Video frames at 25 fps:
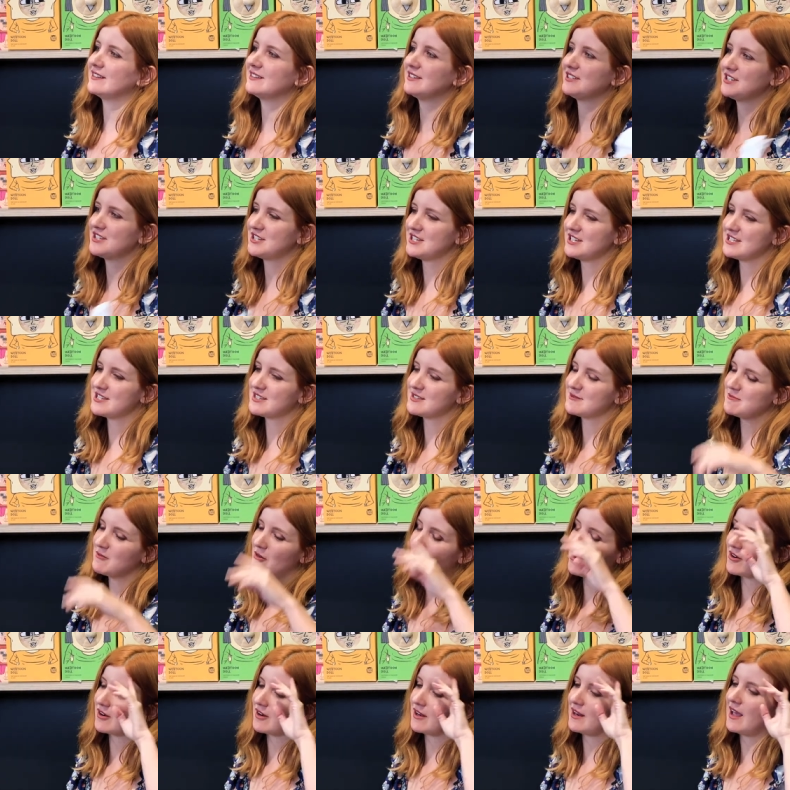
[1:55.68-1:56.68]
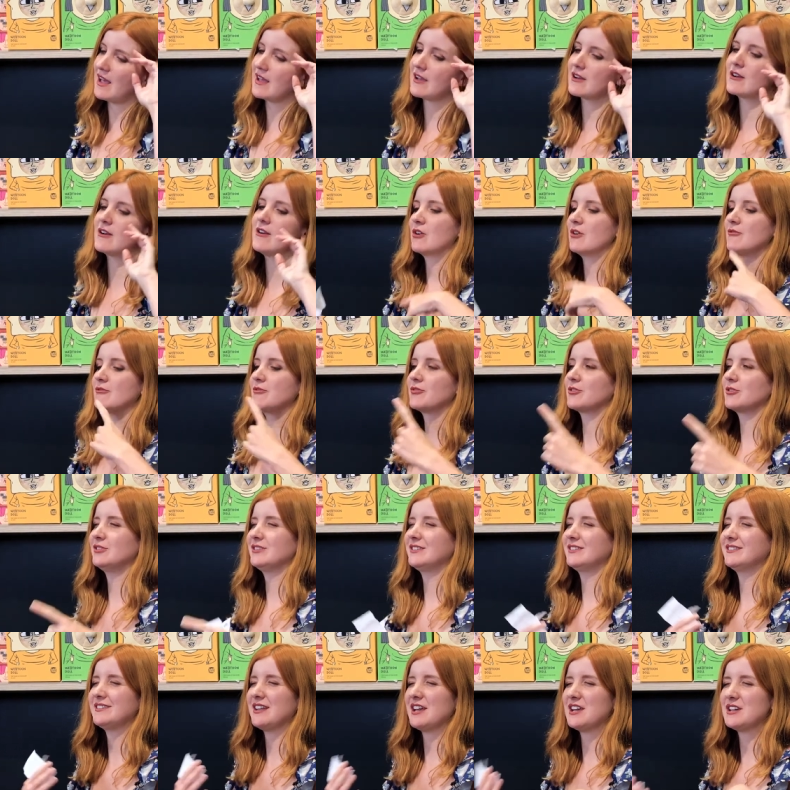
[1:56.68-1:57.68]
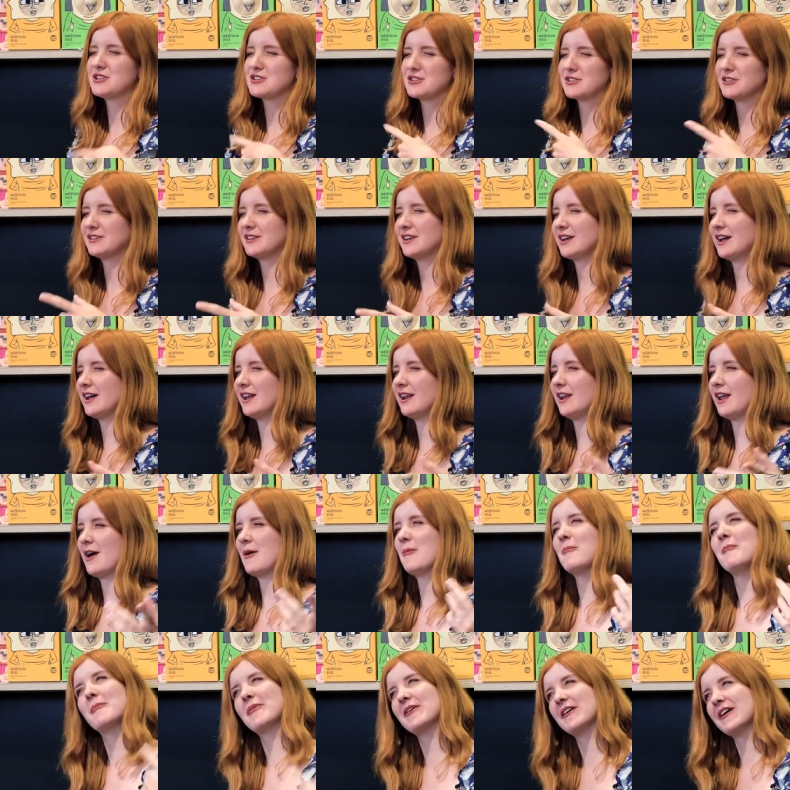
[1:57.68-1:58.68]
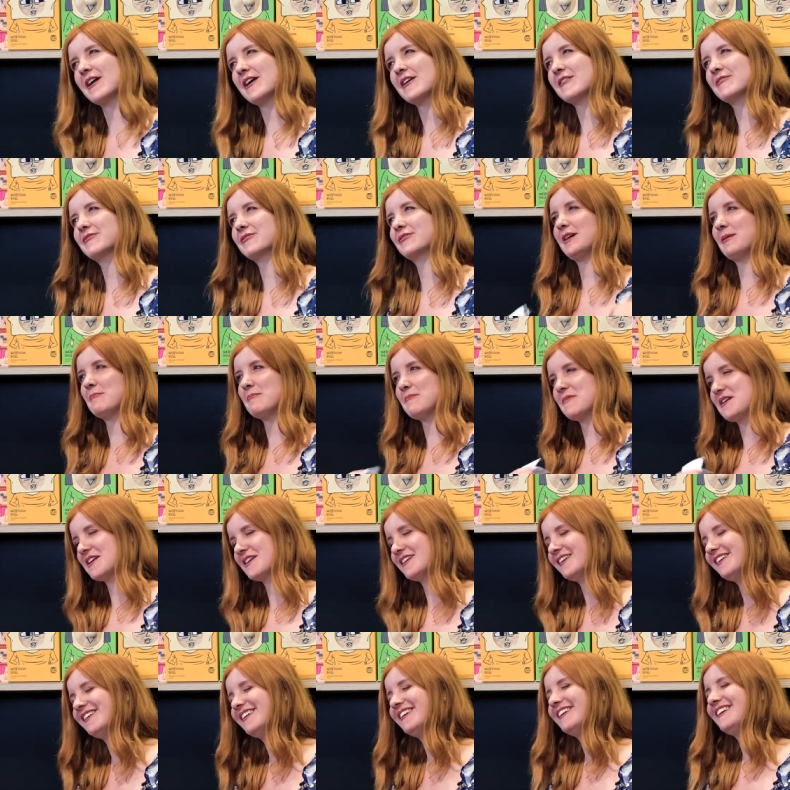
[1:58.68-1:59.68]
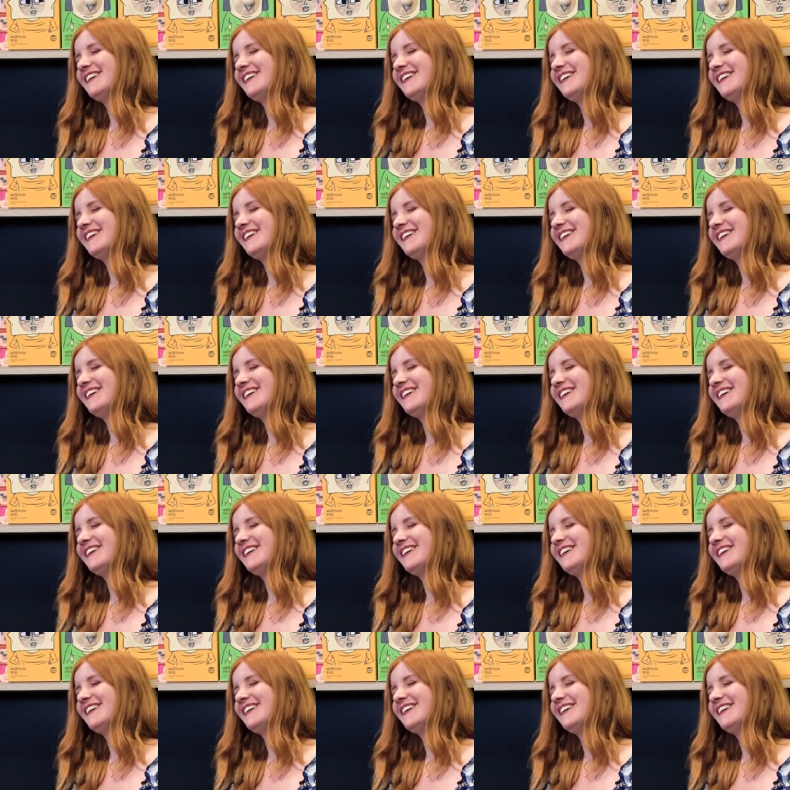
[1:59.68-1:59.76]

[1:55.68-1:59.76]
that she's more like confrontational and brave than me.